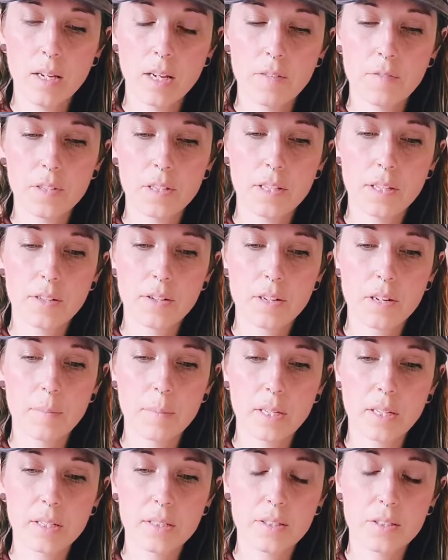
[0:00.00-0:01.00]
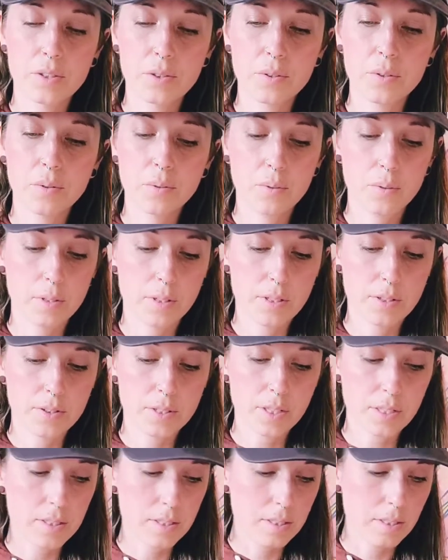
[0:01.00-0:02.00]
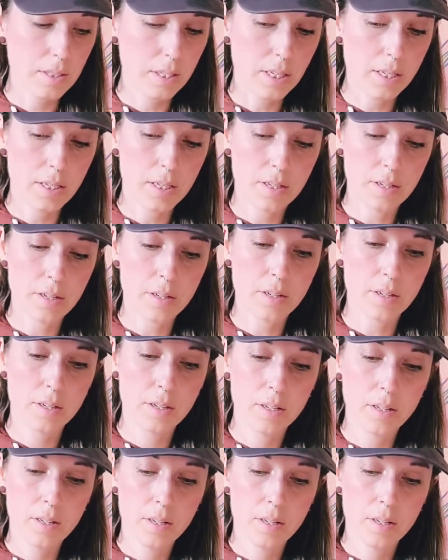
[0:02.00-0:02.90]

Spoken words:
I feel like you're coming into your destiny here.